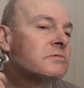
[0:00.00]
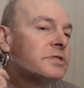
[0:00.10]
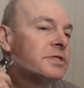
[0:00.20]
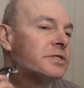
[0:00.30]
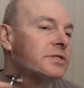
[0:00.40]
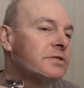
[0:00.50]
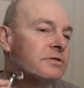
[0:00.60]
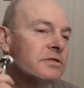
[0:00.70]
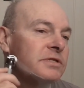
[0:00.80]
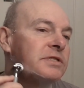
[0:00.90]
Which is
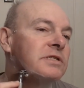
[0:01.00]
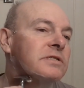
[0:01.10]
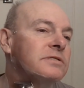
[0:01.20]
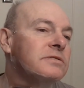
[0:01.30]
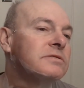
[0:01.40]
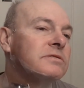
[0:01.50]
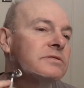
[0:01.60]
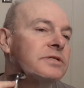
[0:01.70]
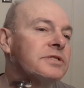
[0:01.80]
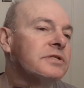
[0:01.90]
usually done
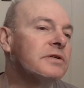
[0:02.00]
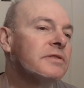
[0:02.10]
just